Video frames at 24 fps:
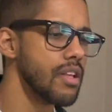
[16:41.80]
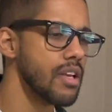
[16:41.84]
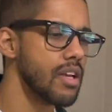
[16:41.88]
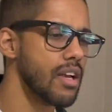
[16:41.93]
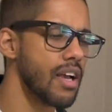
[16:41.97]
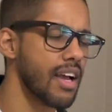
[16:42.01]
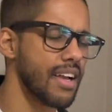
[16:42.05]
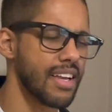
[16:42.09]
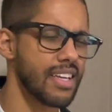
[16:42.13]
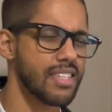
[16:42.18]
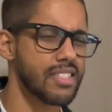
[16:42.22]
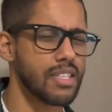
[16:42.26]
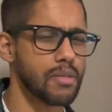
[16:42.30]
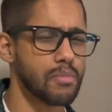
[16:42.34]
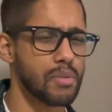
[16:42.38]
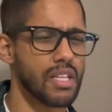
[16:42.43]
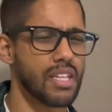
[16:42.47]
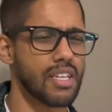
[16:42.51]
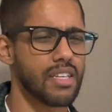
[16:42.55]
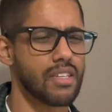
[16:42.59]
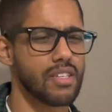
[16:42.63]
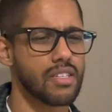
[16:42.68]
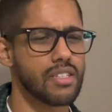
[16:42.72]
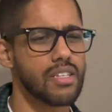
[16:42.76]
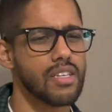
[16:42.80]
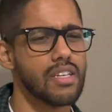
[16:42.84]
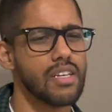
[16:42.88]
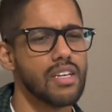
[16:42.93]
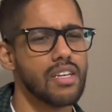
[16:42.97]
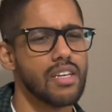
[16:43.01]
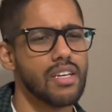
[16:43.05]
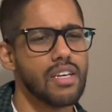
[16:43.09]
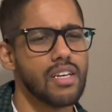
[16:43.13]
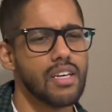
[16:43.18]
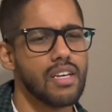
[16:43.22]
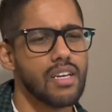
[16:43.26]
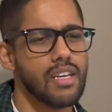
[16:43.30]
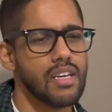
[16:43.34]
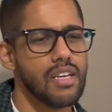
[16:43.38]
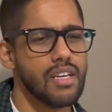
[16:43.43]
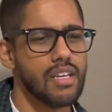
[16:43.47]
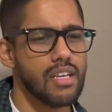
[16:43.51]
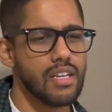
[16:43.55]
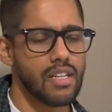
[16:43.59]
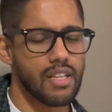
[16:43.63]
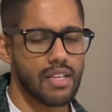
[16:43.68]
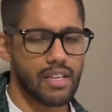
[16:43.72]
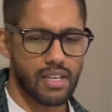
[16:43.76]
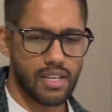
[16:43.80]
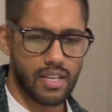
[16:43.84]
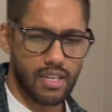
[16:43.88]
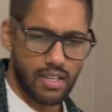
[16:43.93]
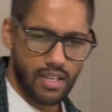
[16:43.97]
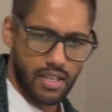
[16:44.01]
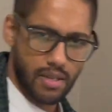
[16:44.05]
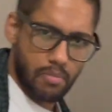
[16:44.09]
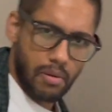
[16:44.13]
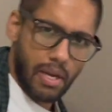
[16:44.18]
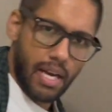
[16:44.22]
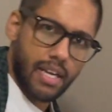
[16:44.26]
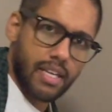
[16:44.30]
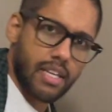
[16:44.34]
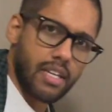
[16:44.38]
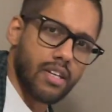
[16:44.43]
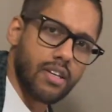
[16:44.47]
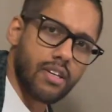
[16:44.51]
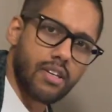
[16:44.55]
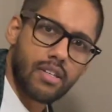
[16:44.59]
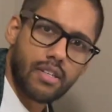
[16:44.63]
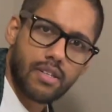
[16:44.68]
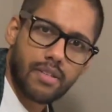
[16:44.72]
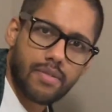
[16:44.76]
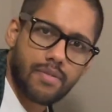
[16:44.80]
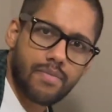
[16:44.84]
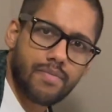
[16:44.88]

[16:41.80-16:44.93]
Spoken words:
I guess that'd be like kind of like back here.